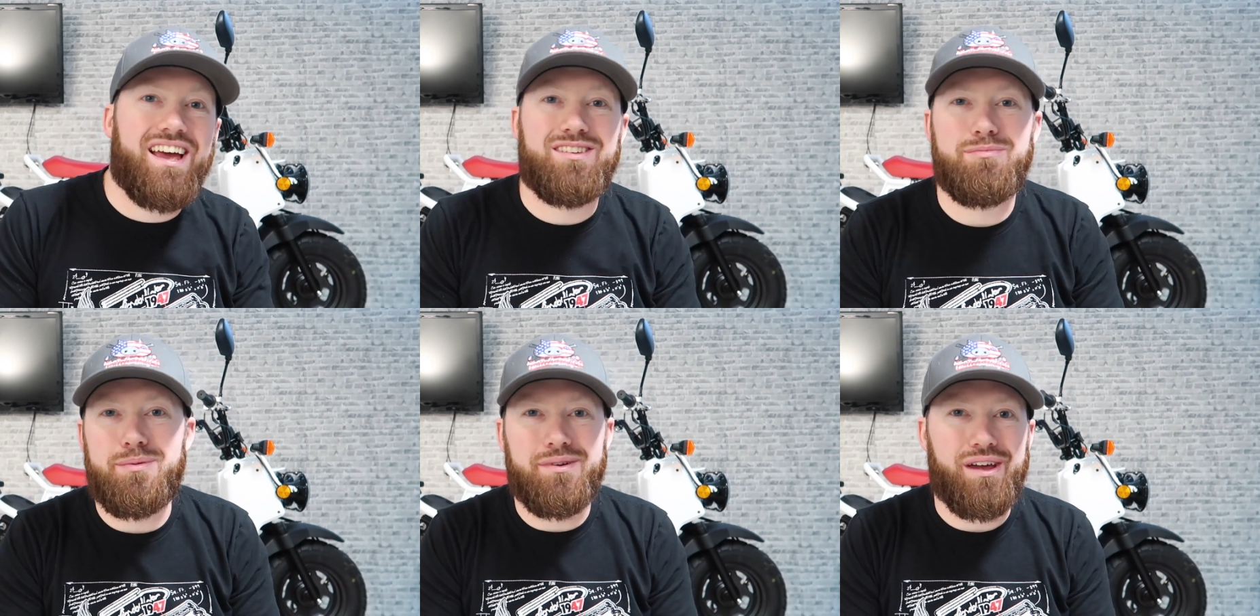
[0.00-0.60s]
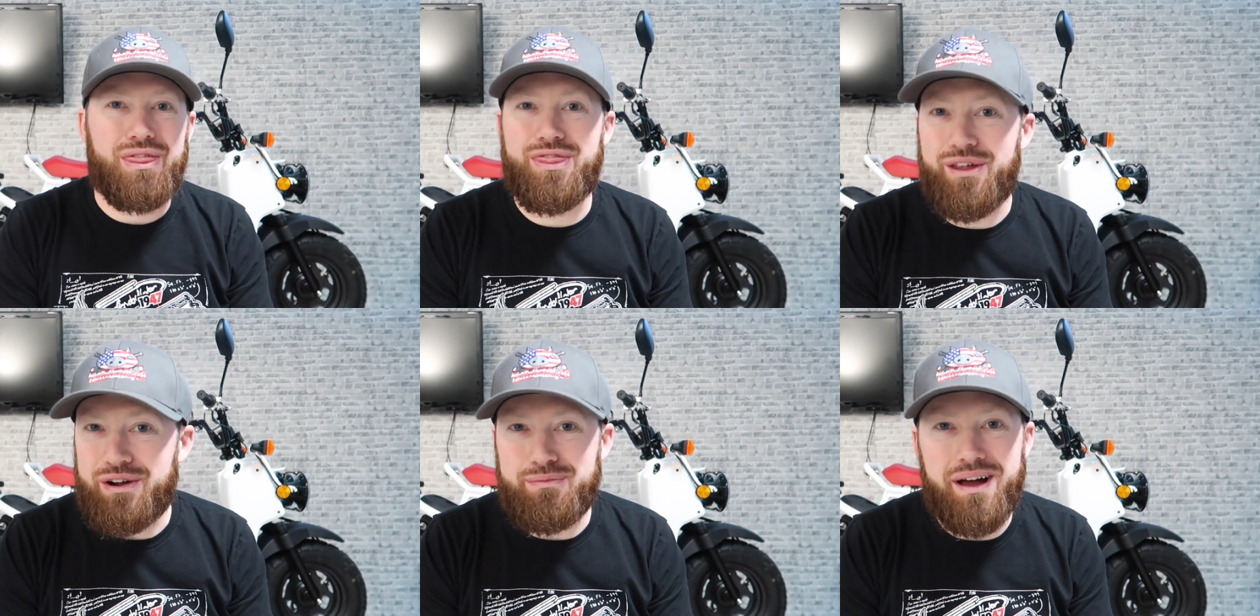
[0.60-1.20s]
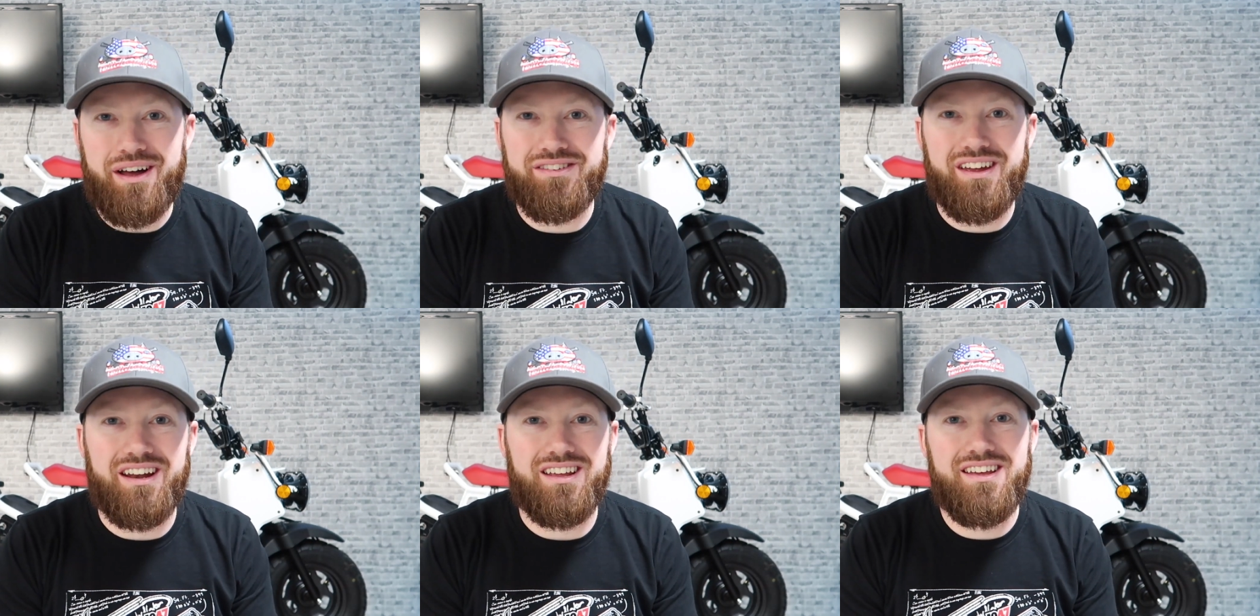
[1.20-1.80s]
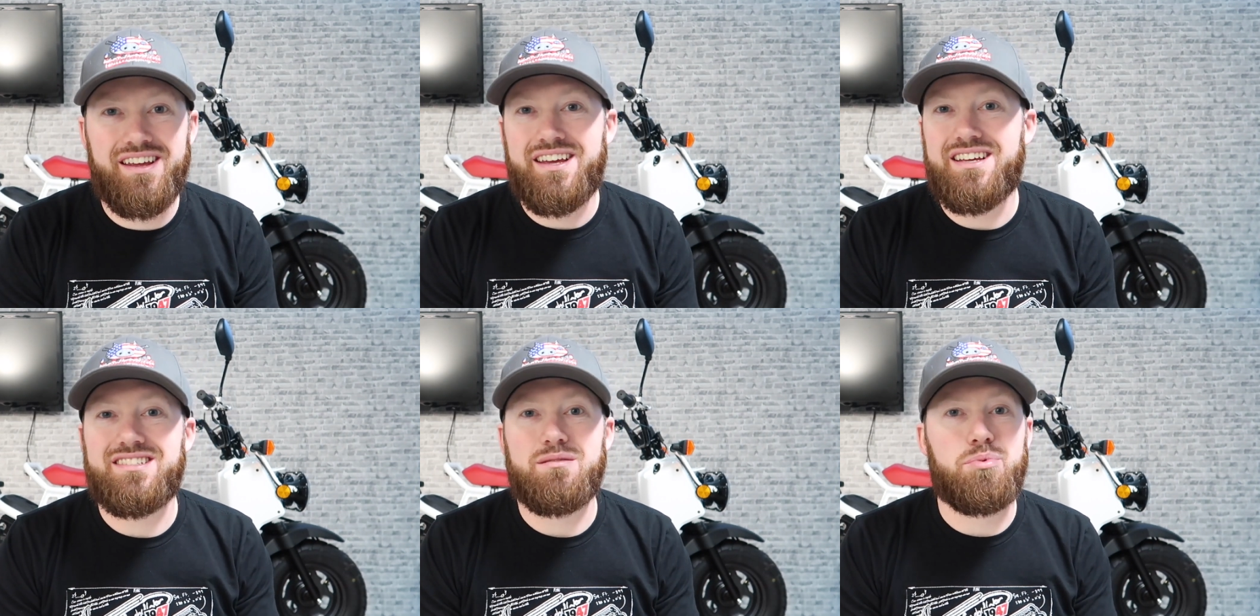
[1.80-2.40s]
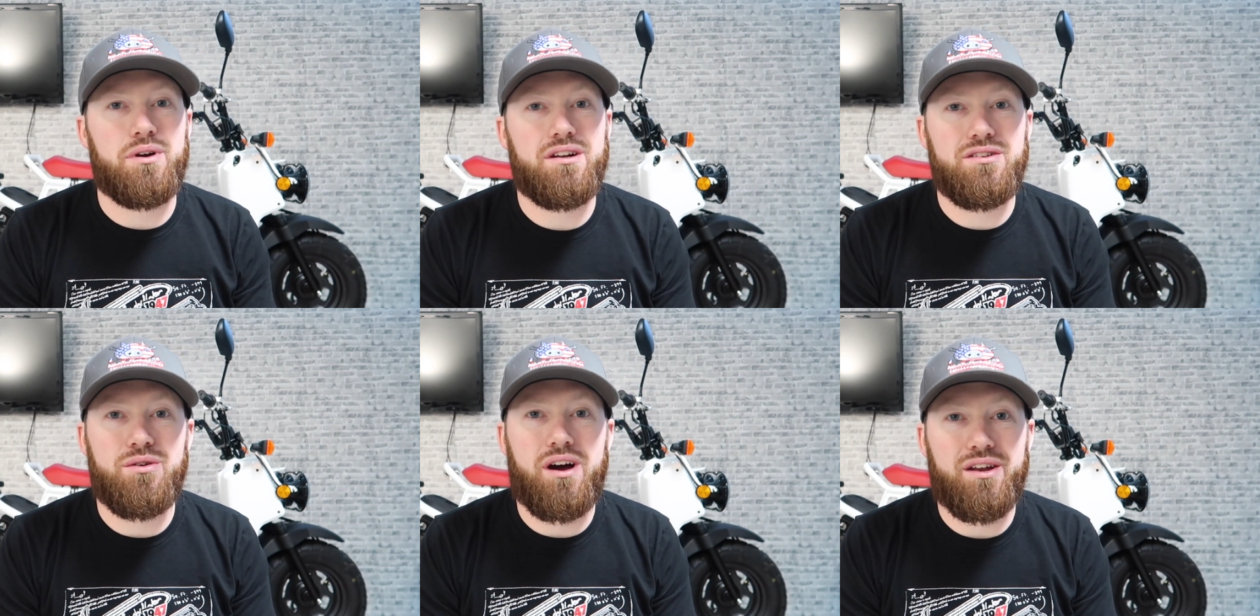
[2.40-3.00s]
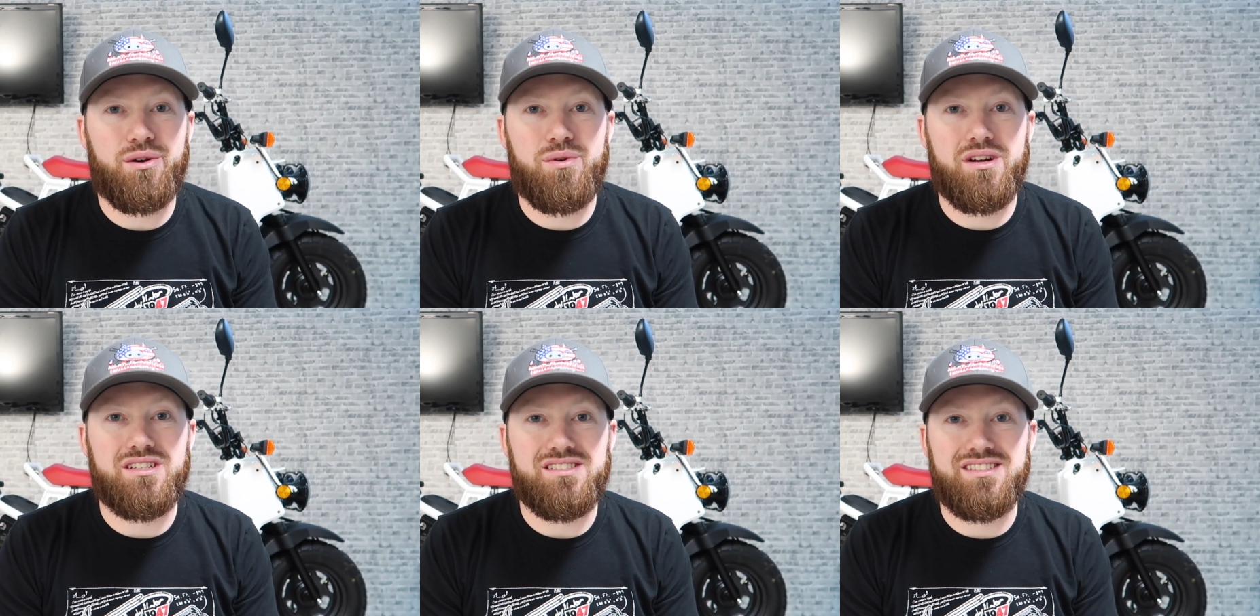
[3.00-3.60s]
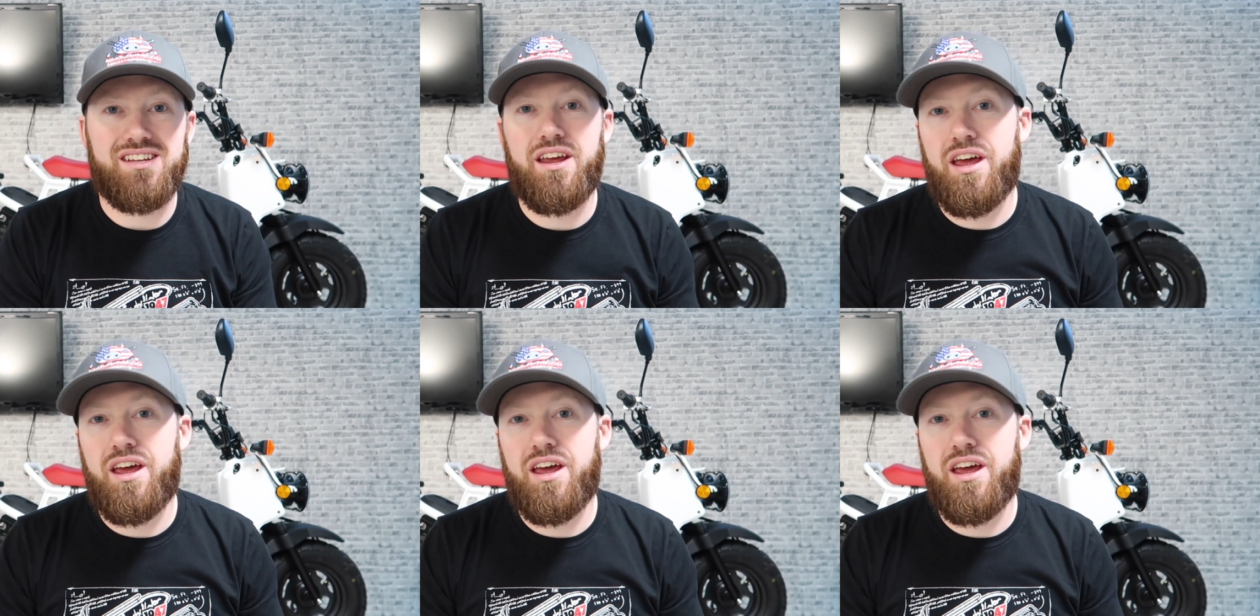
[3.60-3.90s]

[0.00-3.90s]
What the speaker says: has maybe like 30 miles on it. It is a brand new Honda Ruckus.